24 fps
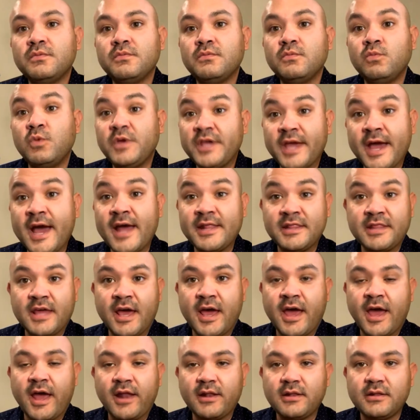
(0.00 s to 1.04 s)
we had
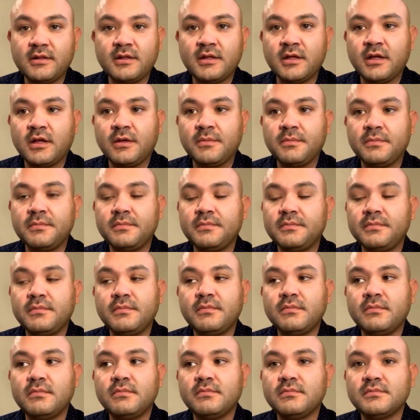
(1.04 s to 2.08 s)
that
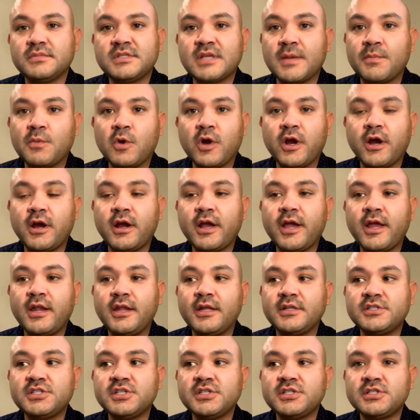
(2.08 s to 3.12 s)
somewhere, and it
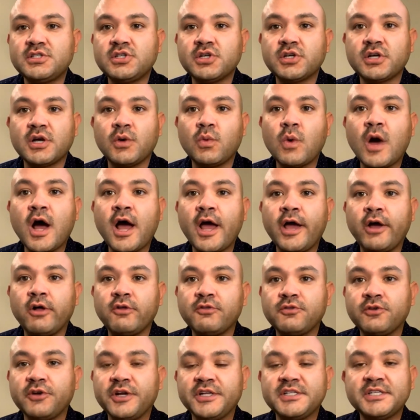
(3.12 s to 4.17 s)
just took a while
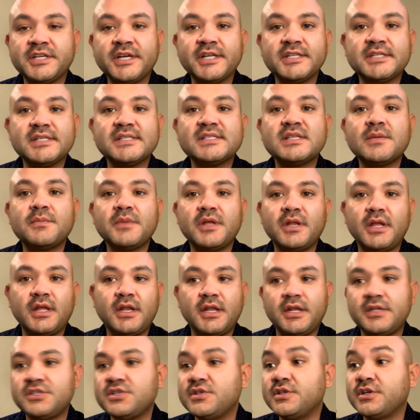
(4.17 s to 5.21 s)
for it to get disseminated
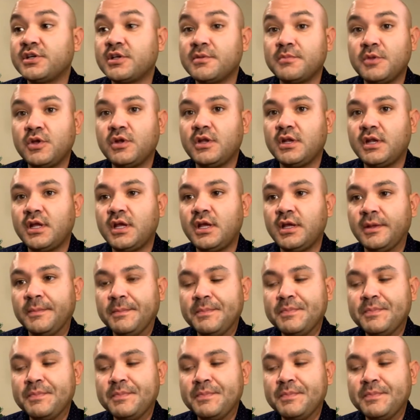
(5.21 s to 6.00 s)
to the community.